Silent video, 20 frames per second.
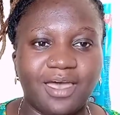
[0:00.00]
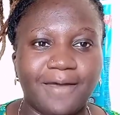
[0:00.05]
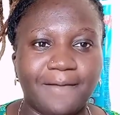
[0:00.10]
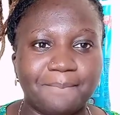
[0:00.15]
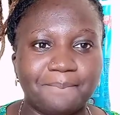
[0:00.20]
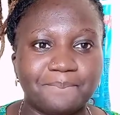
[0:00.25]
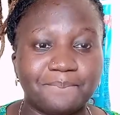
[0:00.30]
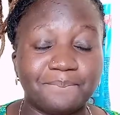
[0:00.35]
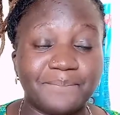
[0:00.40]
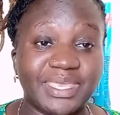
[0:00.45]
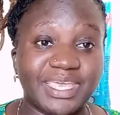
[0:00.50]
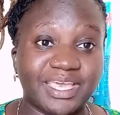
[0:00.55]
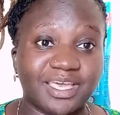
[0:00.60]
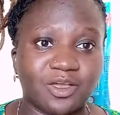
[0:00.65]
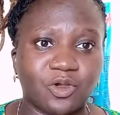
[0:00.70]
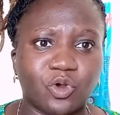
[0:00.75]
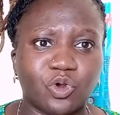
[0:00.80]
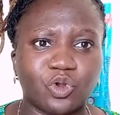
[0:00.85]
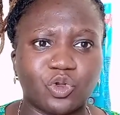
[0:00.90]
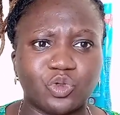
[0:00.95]
make
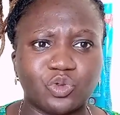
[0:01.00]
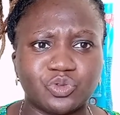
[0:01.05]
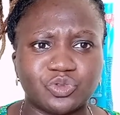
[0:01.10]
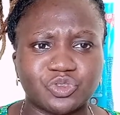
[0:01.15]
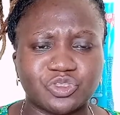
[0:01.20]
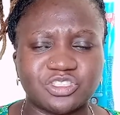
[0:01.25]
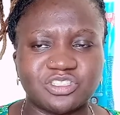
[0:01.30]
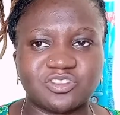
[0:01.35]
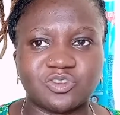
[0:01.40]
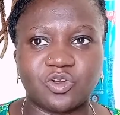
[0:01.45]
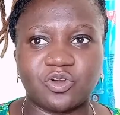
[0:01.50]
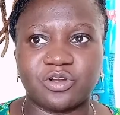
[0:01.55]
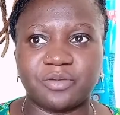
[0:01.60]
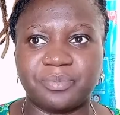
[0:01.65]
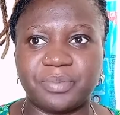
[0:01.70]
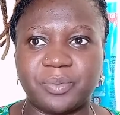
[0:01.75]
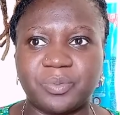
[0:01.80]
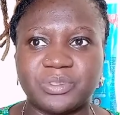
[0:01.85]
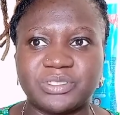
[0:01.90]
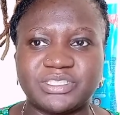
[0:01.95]
conclusions, or
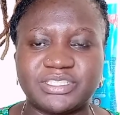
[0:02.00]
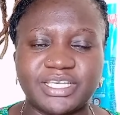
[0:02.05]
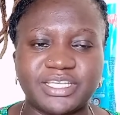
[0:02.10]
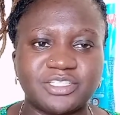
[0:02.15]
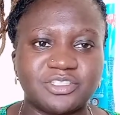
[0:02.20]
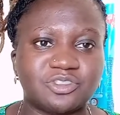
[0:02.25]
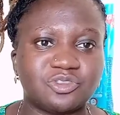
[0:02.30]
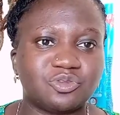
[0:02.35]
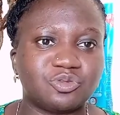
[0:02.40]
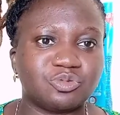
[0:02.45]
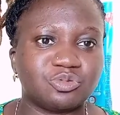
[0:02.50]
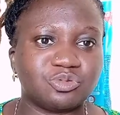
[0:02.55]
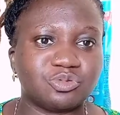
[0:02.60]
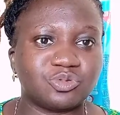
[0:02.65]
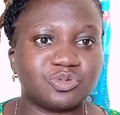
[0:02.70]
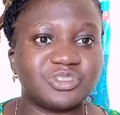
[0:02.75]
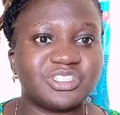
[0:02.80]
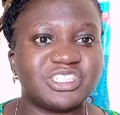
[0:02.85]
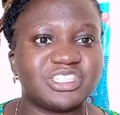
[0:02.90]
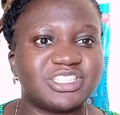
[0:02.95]
people tend to
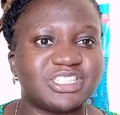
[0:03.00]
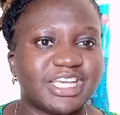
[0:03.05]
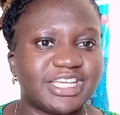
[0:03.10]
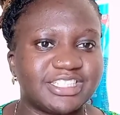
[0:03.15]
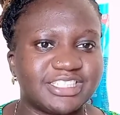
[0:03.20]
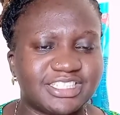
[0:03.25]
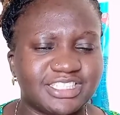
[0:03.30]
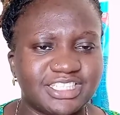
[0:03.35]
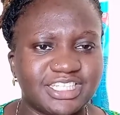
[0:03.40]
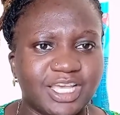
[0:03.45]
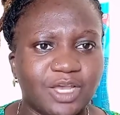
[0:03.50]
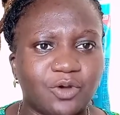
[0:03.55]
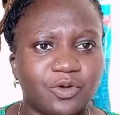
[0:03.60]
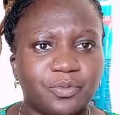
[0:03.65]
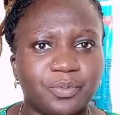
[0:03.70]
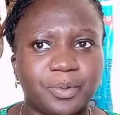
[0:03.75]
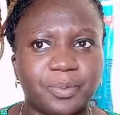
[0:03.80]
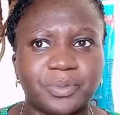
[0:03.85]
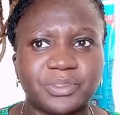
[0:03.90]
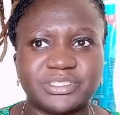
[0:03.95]
kujijazia, or
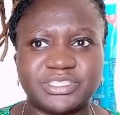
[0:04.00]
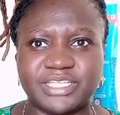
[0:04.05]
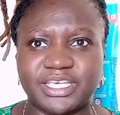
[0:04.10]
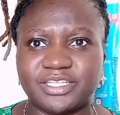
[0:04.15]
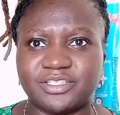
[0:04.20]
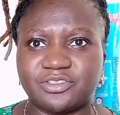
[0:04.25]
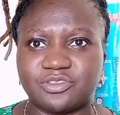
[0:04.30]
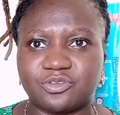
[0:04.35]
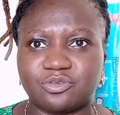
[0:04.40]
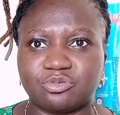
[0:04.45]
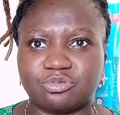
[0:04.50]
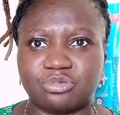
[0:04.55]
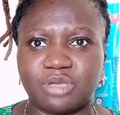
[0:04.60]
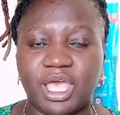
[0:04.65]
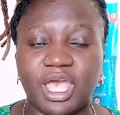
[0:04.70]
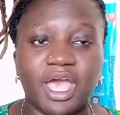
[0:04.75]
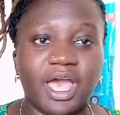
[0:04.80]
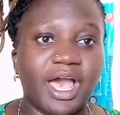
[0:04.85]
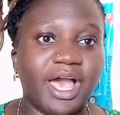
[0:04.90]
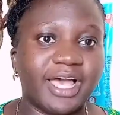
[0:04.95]
people tend to
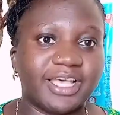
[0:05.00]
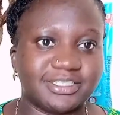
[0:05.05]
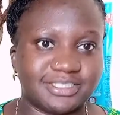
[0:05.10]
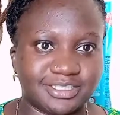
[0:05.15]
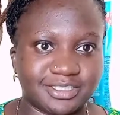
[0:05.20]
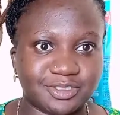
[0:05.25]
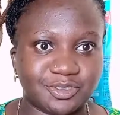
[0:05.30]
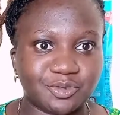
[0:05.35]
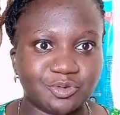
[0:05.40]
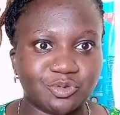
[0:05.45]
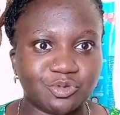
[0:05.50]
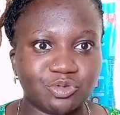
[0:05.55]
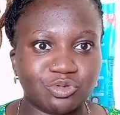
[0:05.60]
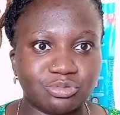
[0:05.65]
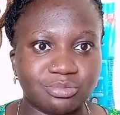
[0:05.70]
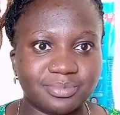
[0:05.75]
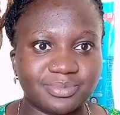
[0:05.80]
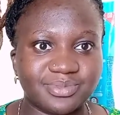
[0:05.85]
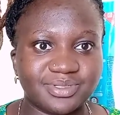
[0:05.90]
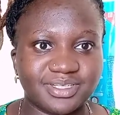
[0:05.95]

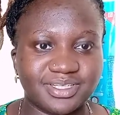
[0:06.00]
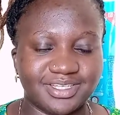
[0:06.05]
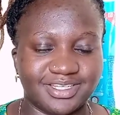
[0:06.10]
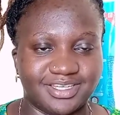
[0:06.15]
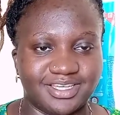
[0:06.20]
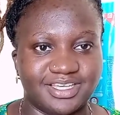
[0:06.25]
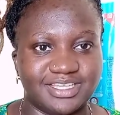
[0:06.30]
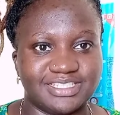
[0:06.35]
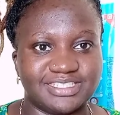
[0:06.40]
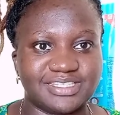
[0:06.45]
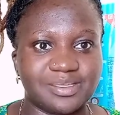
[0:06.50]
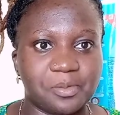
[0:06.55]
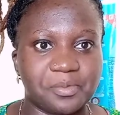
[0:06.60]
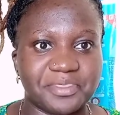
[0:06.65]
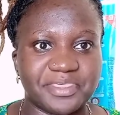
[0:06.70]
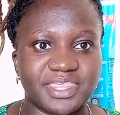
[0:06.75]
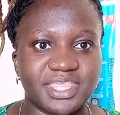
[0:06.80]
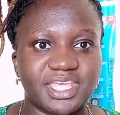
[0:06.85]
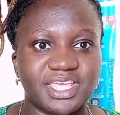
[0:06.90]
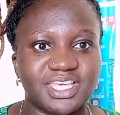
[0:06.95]
assume some
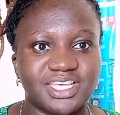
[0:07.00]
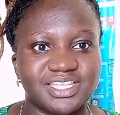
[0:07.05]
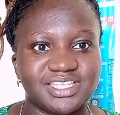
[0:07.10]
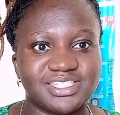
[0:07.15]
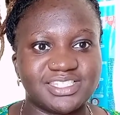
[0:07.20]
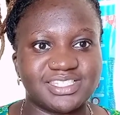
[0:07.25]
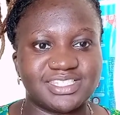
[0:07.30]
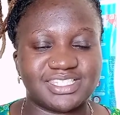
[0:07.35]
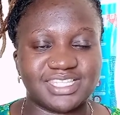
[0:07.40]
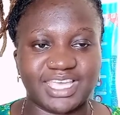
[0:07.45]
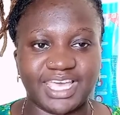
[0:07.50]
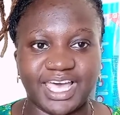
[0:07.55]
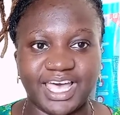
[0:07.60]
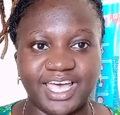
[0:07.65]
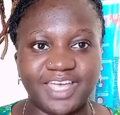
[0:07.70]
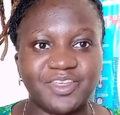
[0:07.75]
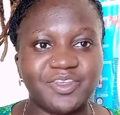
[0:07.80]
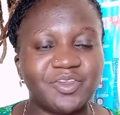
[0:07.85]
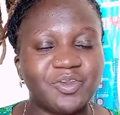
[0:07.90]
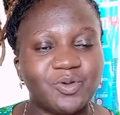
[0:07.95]
things.
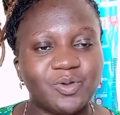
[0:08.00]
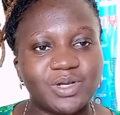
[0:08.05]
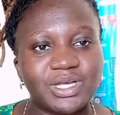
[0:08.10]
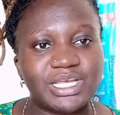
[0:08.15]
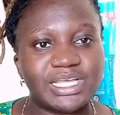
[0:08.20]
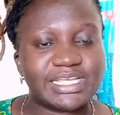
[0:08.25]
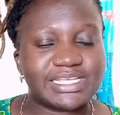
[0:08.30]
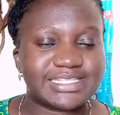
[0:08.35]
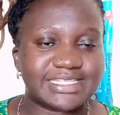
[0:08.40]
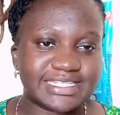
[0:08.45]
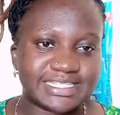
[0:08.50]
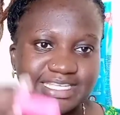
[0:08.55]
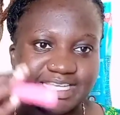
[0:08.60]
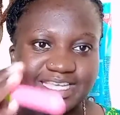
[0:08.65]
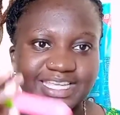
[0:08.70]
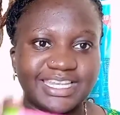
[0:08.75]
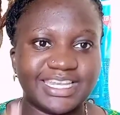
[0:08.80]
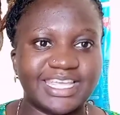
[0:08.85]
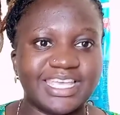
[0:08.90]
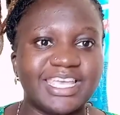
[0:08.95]
Yeah, you know, sa
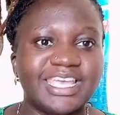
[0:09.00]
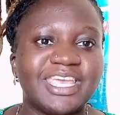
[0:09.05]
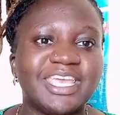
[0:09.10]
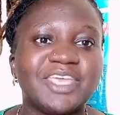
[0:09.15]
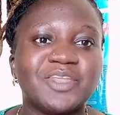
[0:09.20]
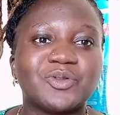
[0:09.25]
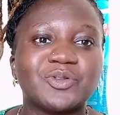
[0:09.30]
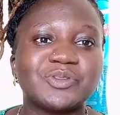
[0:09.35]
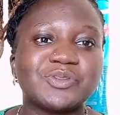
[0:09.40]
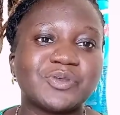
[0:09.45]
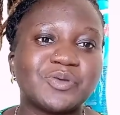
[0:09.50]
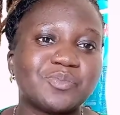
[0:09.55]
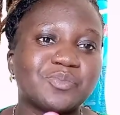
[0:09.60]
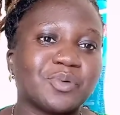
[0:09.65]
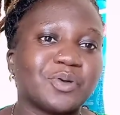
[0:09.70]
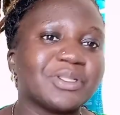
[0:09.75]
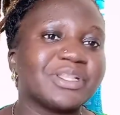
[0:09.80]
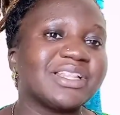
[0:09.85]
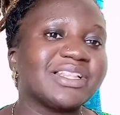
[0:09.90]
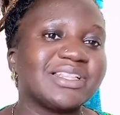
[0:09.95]
zingine it also
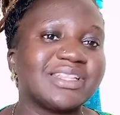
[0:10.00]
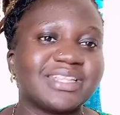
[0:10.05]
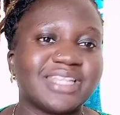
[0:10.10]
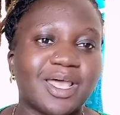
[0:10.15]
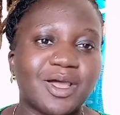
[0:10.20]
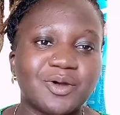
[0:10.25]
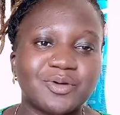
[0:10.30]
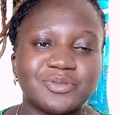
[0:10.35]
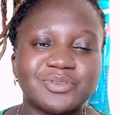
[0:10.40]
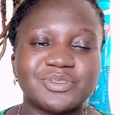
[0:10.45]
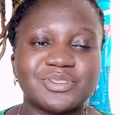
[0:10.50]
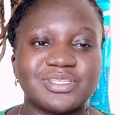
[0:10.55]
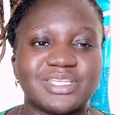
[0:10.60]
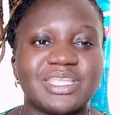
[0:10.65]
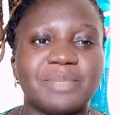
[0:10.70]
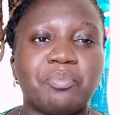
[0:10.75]
boils down